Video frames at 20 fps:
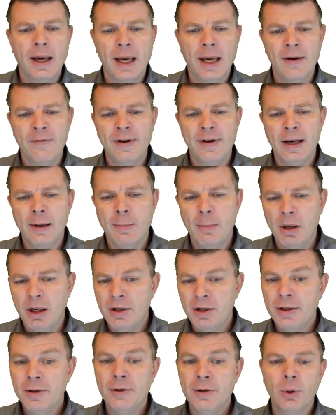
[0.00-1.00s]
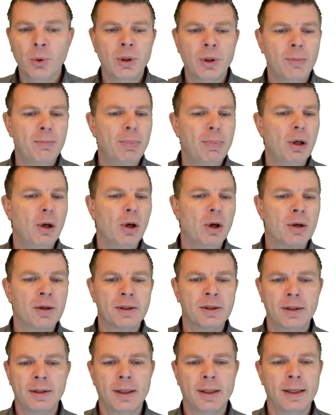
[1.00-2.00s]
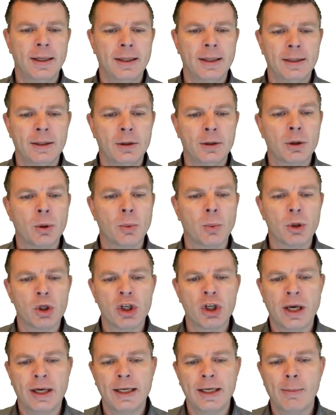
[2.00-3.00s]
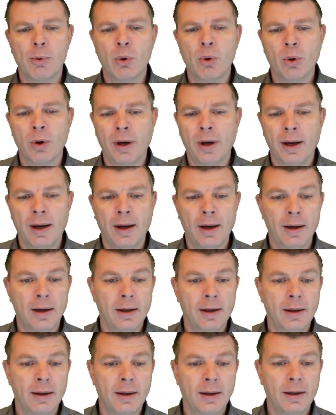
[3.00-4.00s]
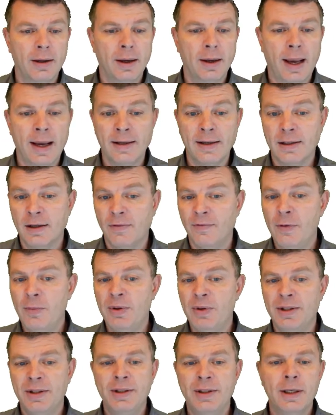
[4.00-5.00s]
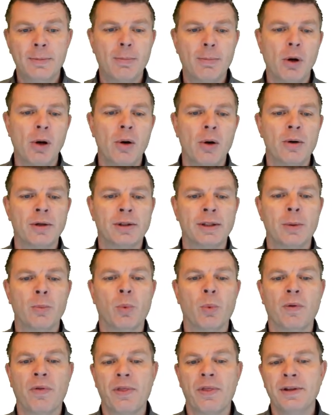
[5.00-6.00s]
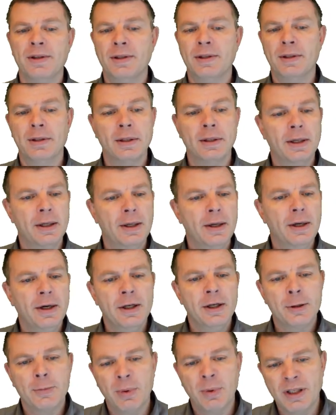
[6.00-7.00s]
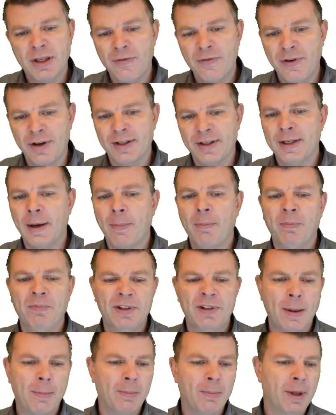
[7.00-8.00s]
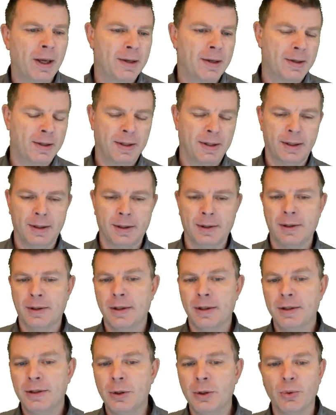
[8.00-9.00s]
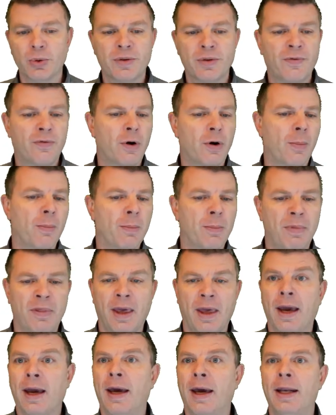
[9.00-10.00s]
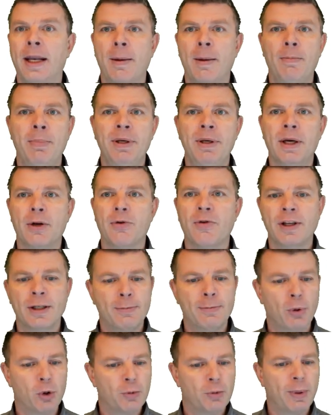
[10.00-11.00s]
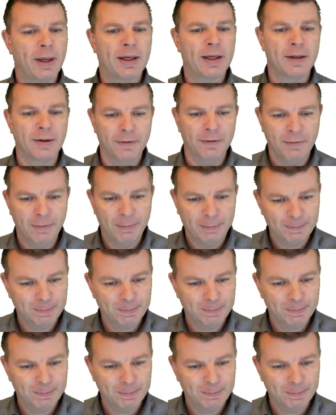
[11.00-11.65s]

availability zone it belongs and to which AWS VPC it belongs, and what this specific subnet is used from an IP address perspective.